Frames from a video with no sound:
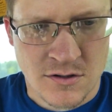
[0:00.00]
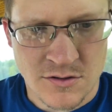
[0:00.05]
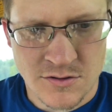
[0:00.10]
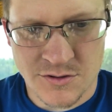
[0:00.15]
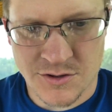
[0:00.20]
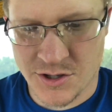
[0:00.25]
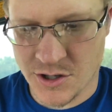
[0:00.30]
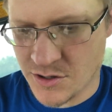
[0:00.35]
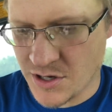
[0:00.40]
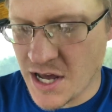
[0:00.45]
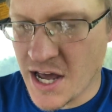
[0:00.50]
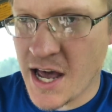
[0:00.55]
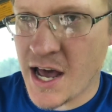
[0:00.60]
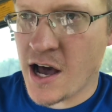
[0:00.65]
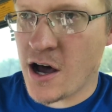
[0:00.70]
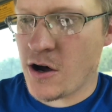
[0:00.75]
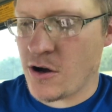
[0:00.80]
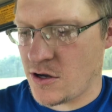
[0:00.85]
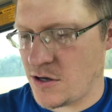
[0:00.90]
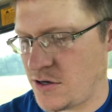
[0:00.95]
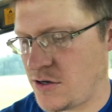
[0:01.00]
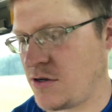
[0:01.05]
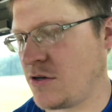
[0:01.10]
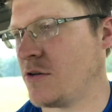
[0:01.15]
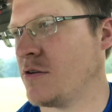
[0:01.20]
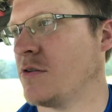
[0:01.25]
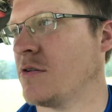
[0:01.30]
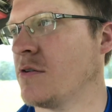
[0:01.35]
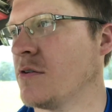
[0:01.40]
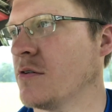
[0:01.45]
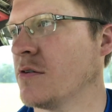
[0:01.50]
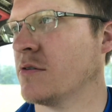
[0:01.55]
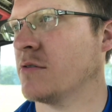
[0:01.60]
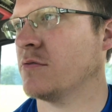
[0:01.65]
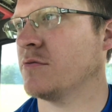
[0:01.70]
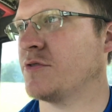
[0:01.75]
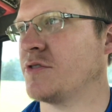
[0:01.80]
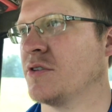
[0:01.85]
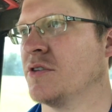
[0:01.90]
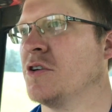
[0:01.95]
So now,
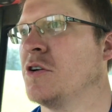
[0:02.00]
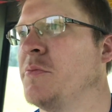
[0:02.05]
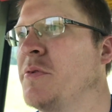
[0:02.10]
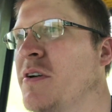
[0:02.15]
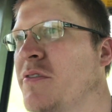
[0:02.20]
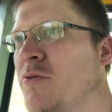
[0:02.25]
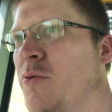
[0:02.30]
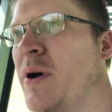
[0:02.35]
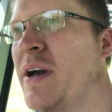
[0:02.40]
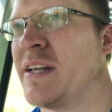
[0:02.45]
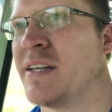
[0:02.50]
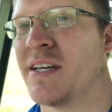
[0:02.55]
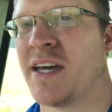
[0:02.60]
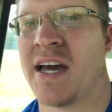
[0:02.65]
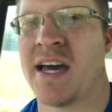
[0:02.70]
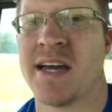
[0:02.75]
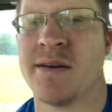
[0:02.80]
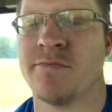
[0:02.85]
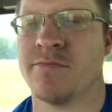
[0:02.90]
it's a little bit of a waiting game.